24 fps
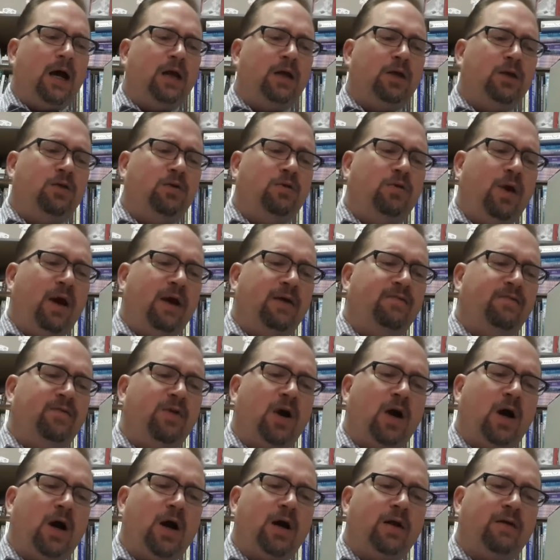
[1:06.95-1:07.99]
You have
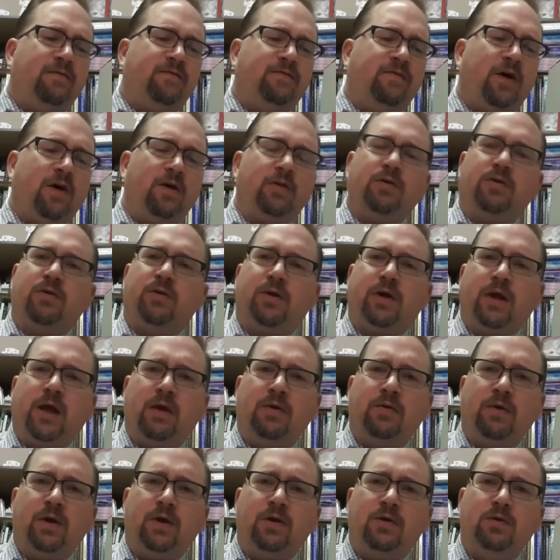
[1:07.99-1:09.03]
got Father
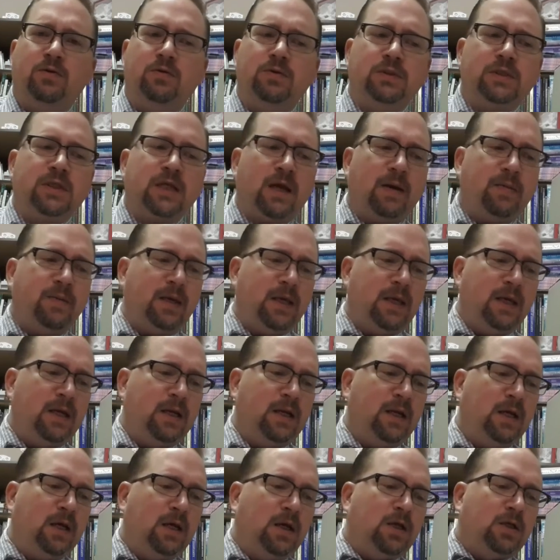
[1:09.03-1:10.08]
Gary Kuntz coming
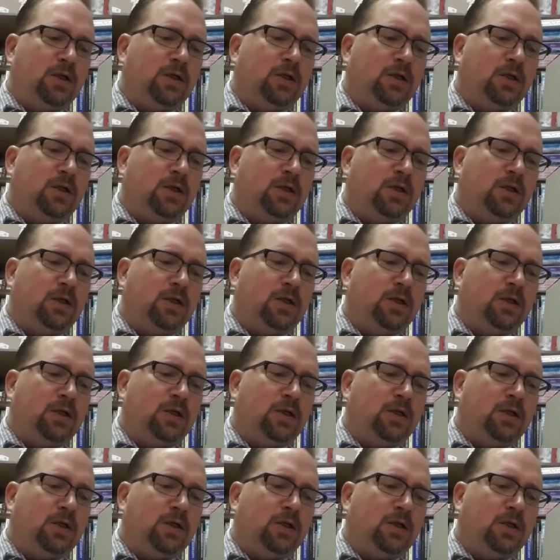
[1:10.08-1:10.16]
in